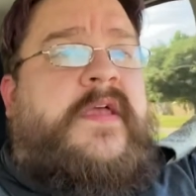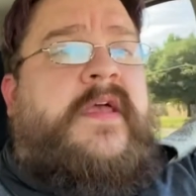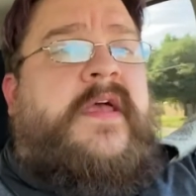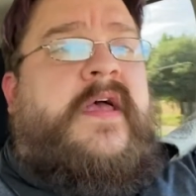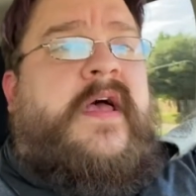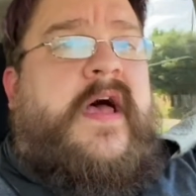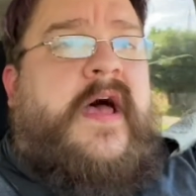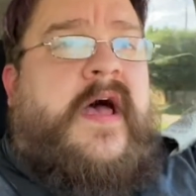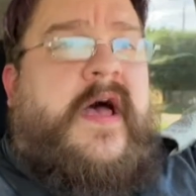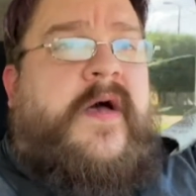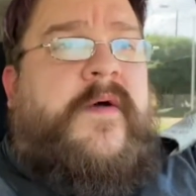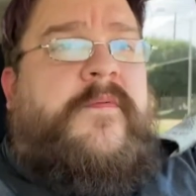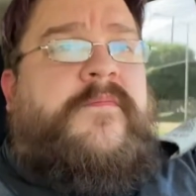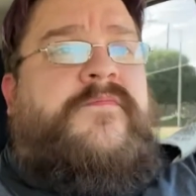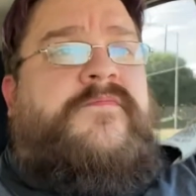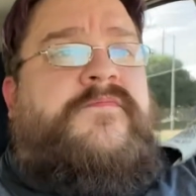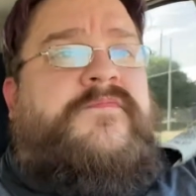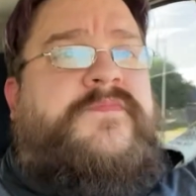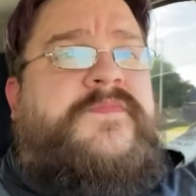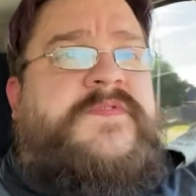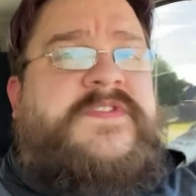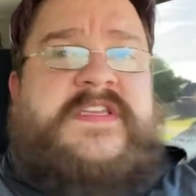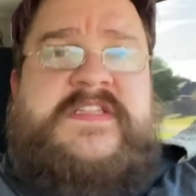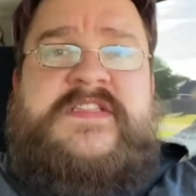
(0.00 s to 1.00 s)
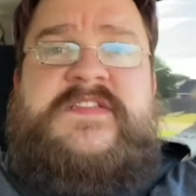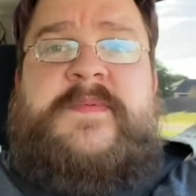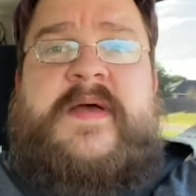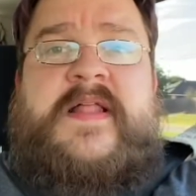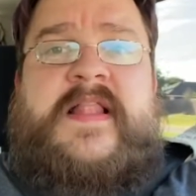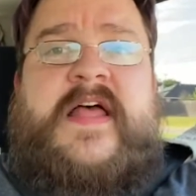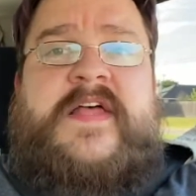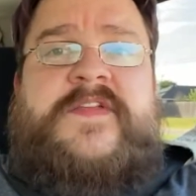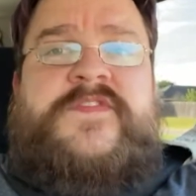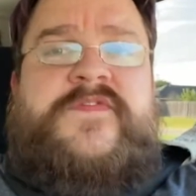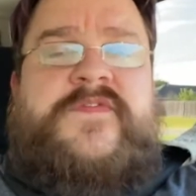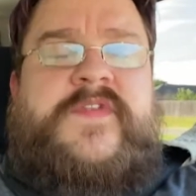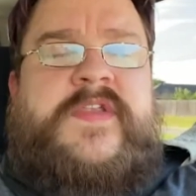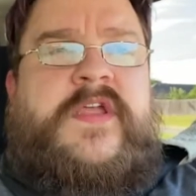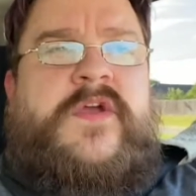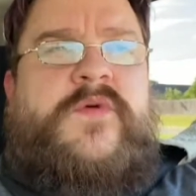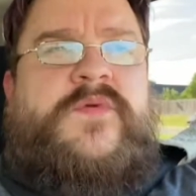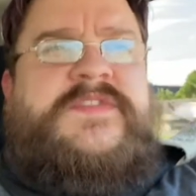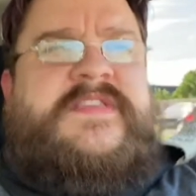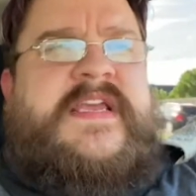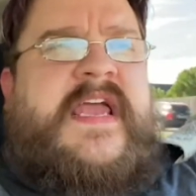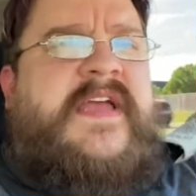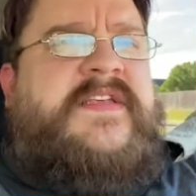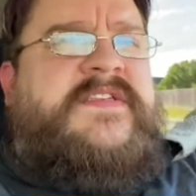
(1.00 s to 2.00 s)
um, since my last video
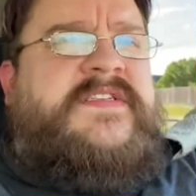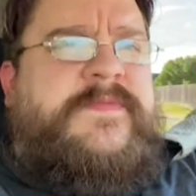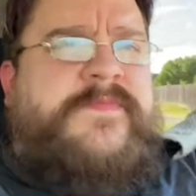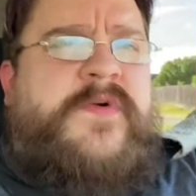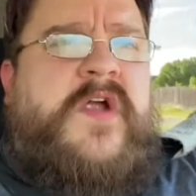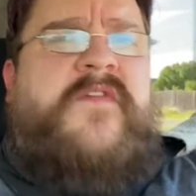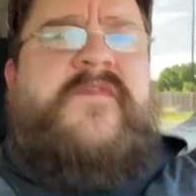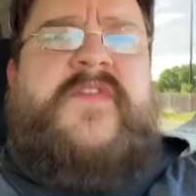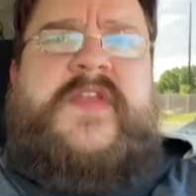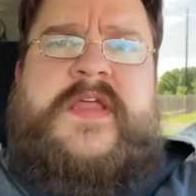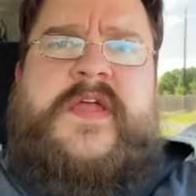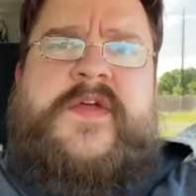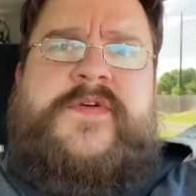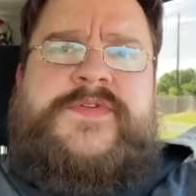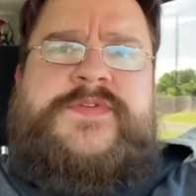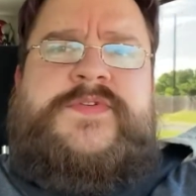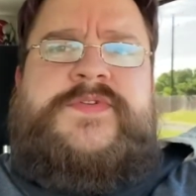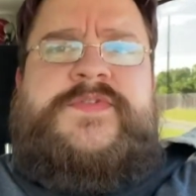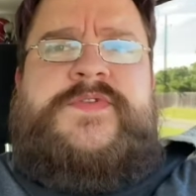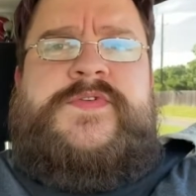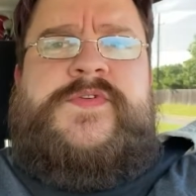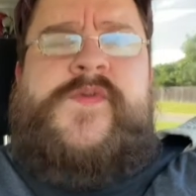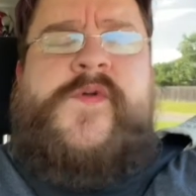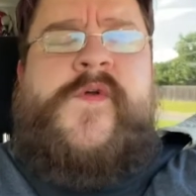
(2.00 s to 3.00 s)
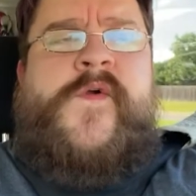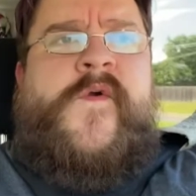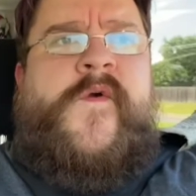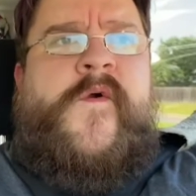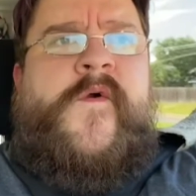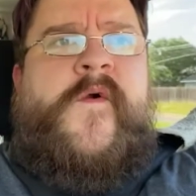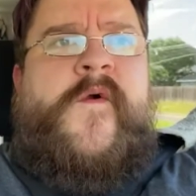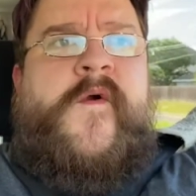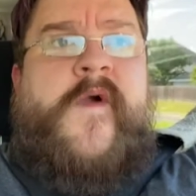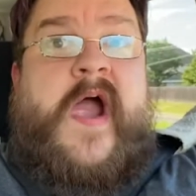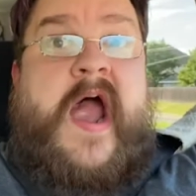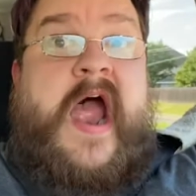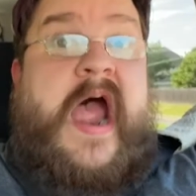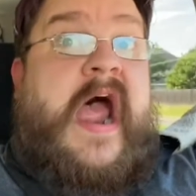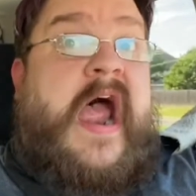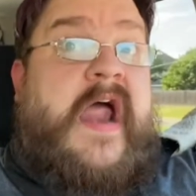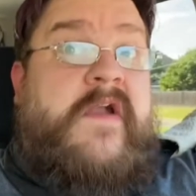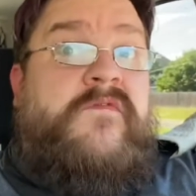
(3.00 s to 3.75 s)
was ASMR videos.